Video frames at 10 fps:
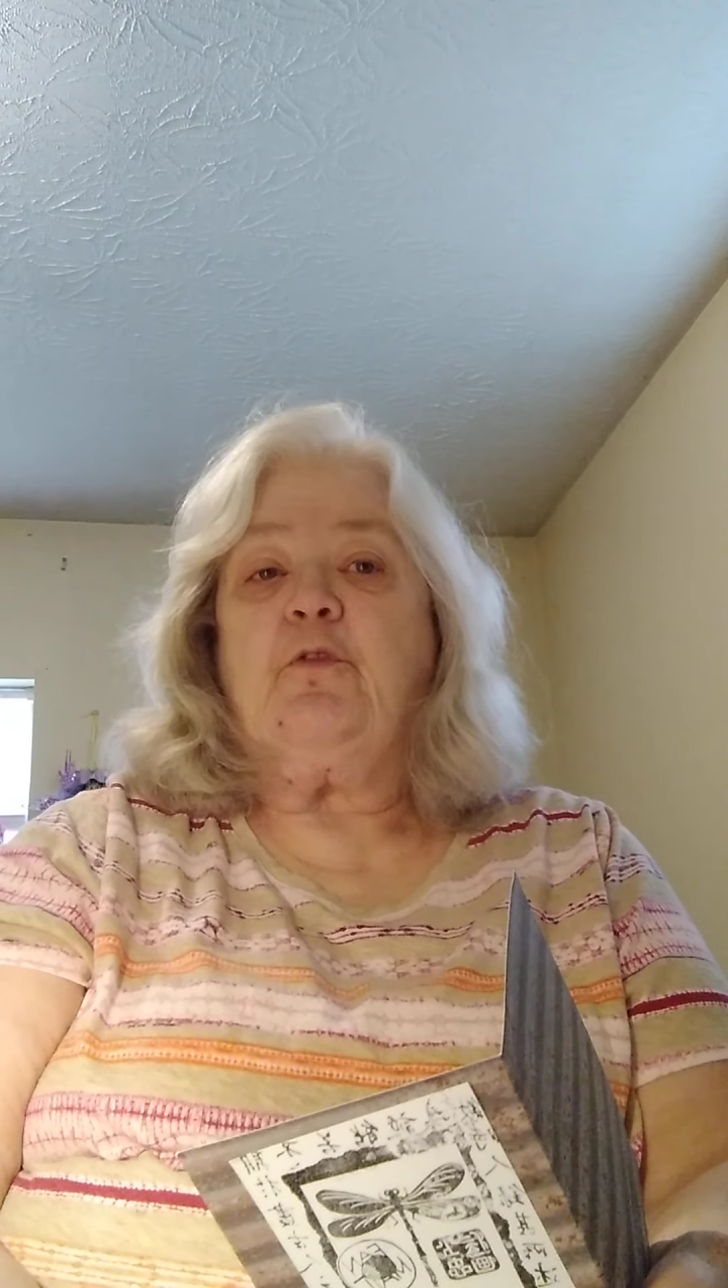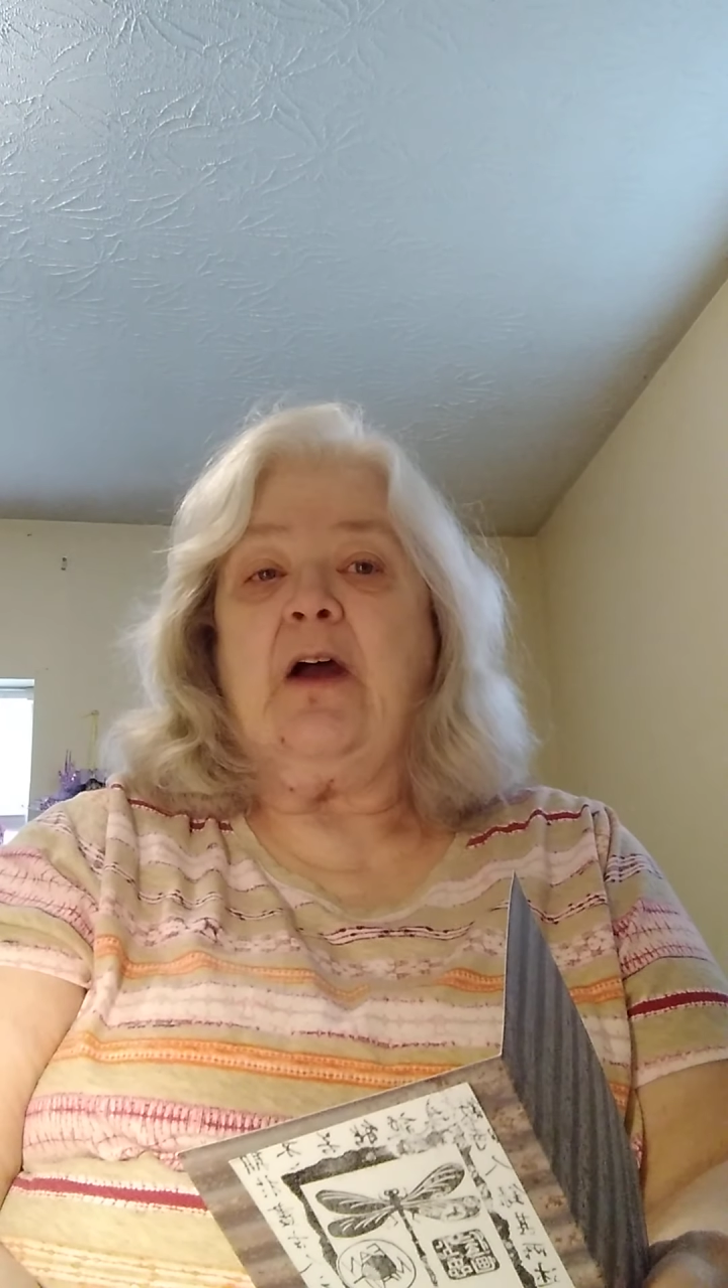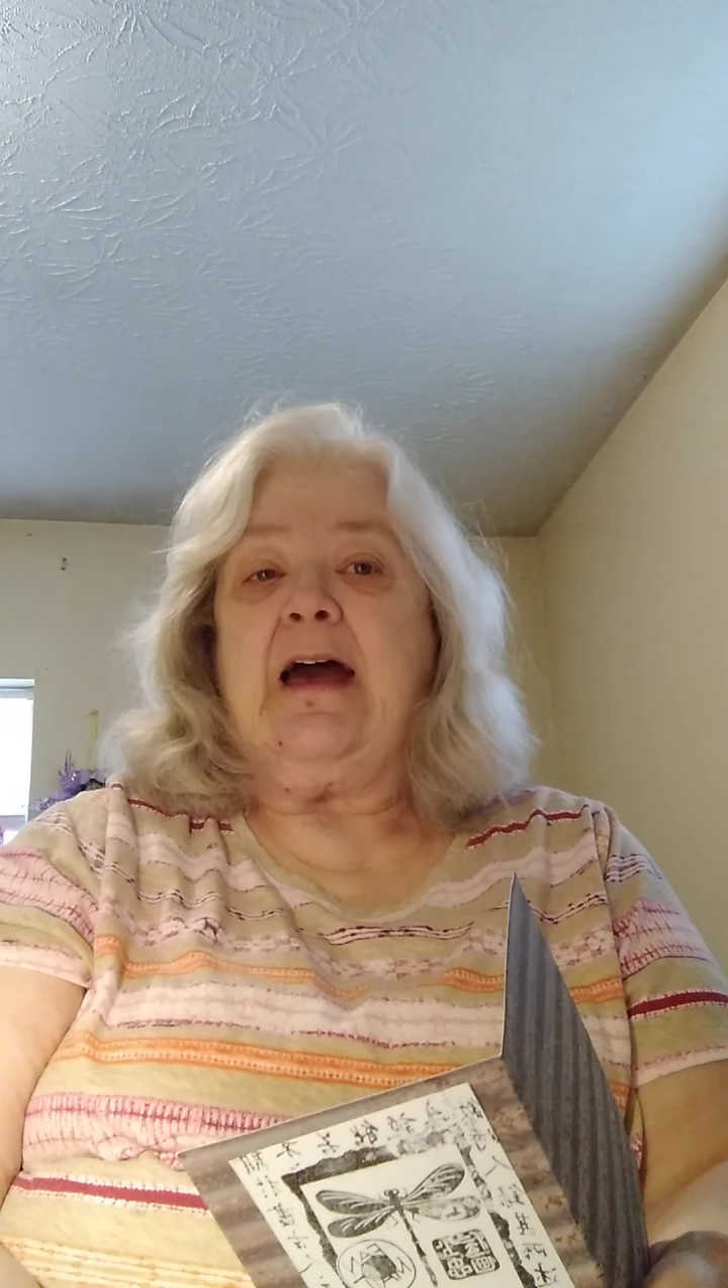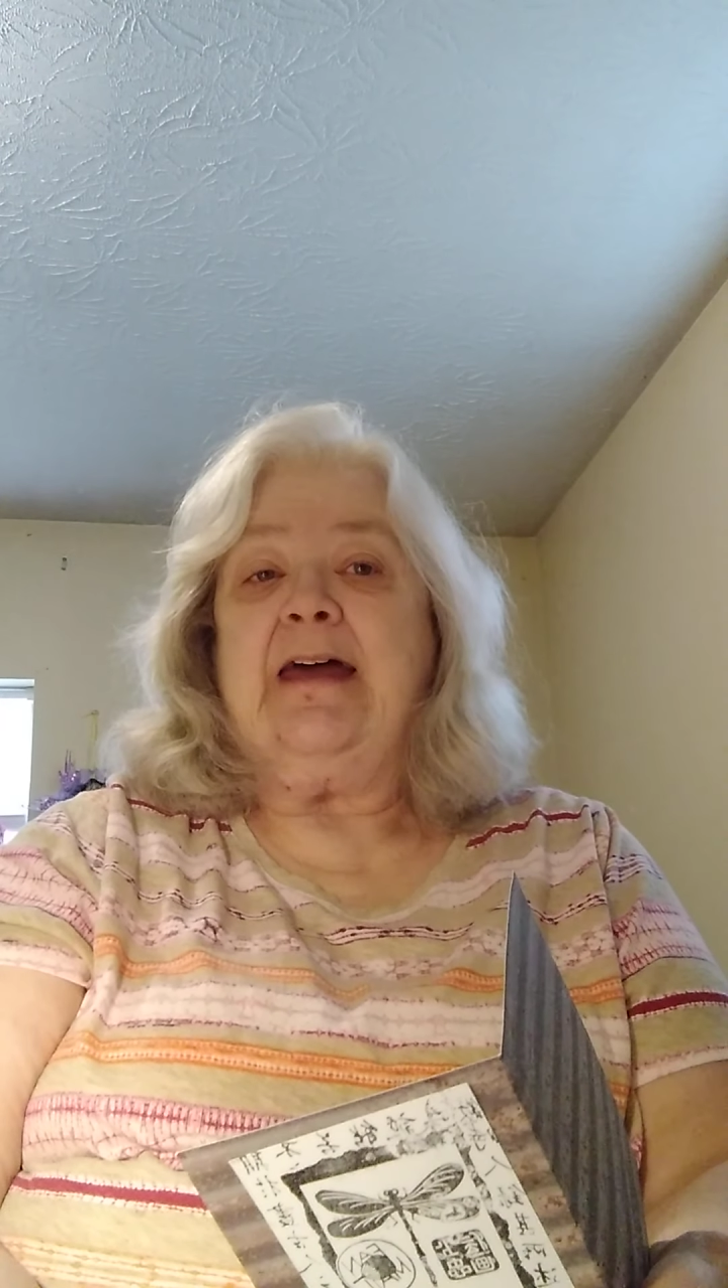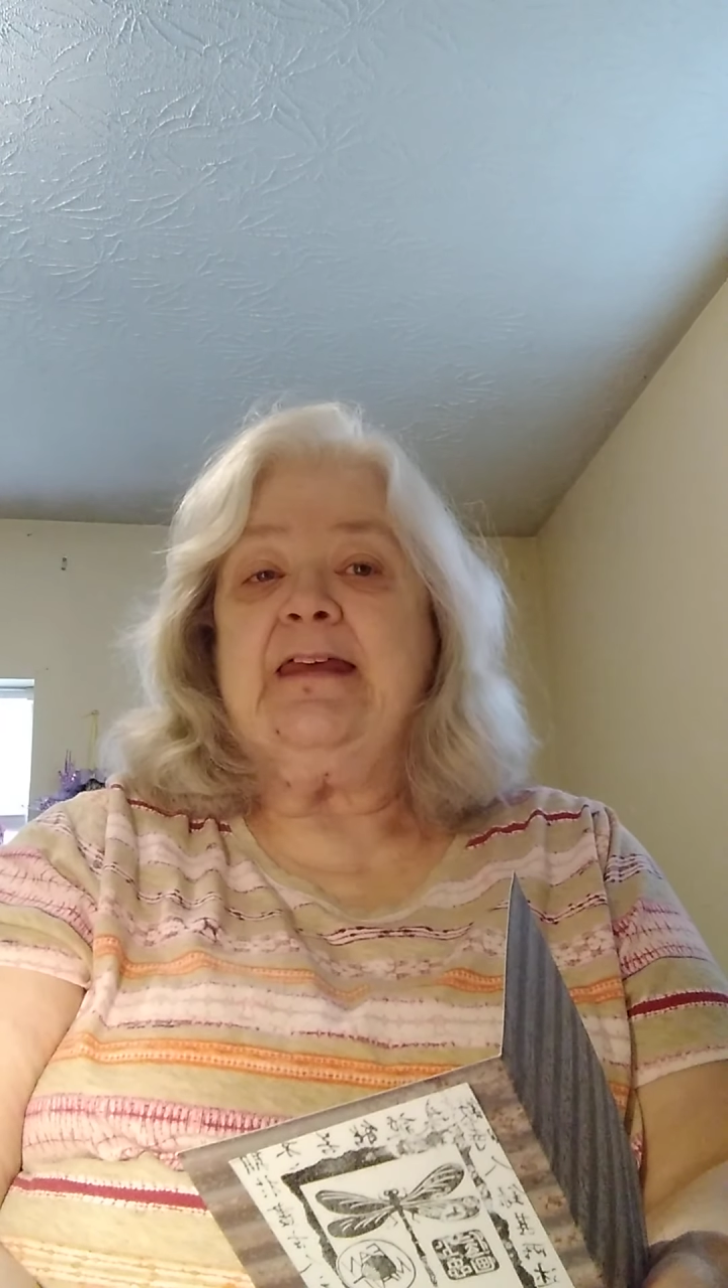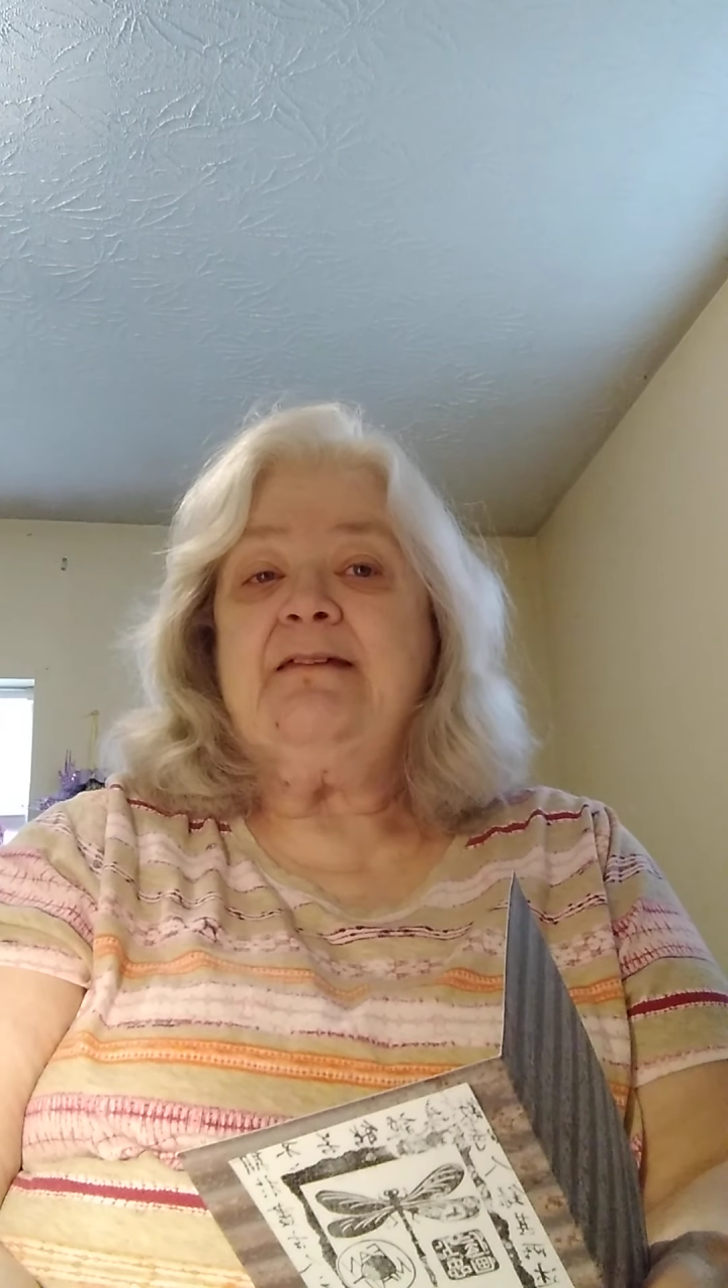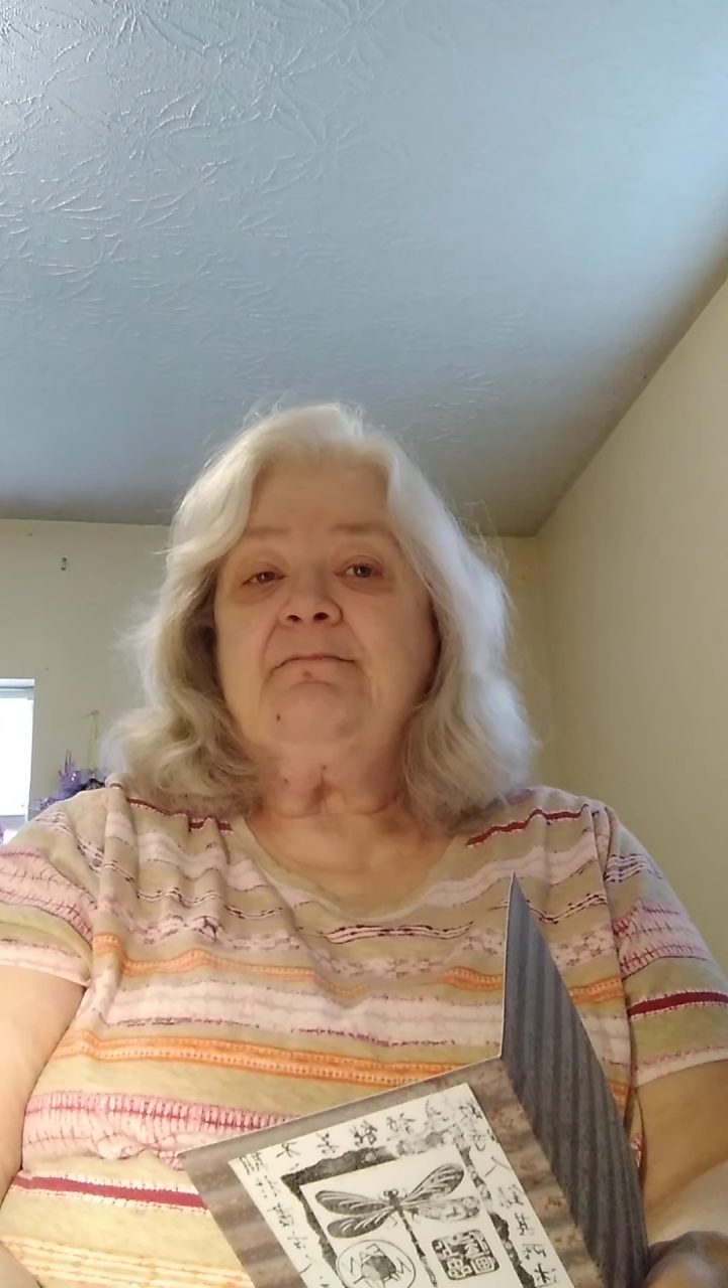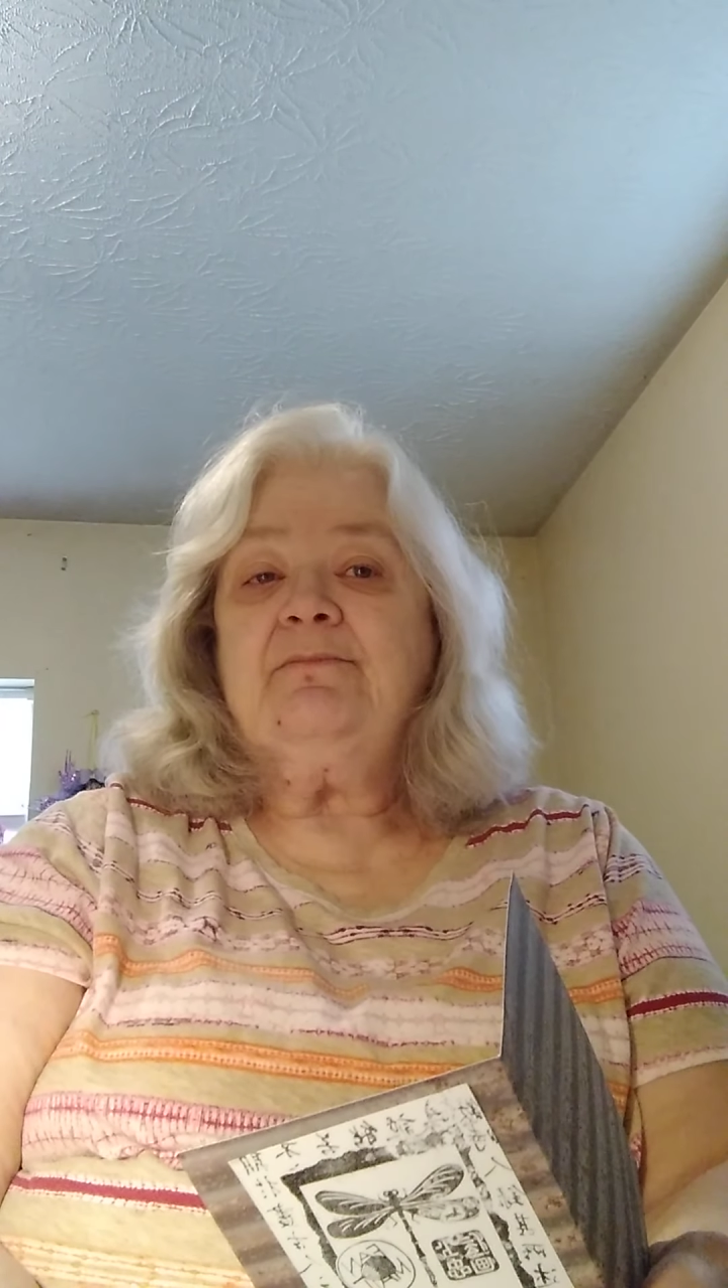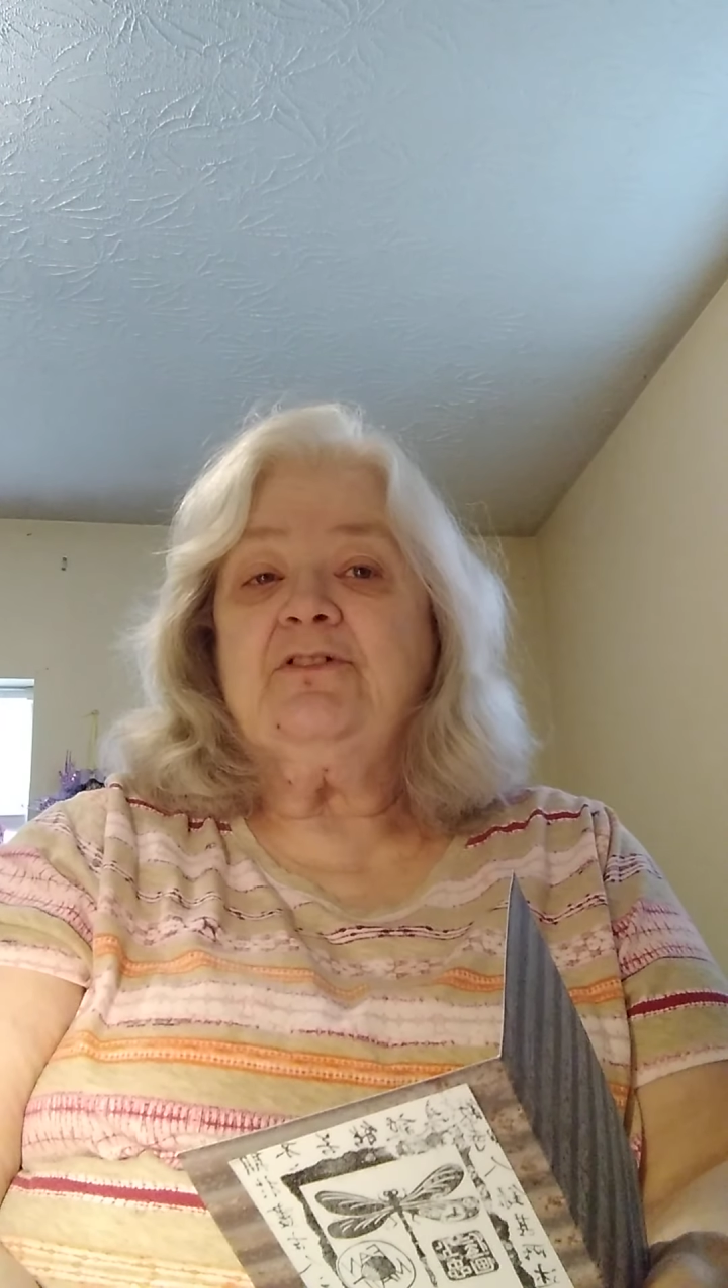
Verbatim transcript: Friday,